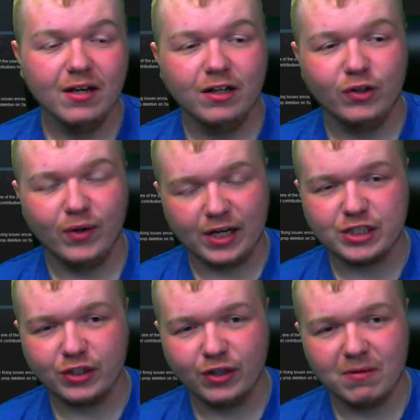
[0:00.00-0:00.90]
to actually
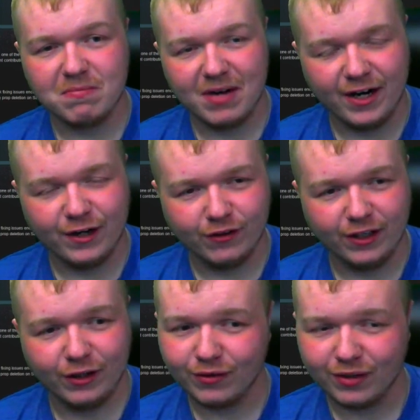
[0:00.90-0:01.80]
go out and mine your
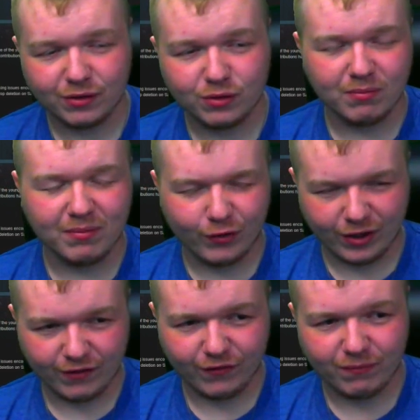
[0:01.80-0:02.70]
Legos like Super Minecraft,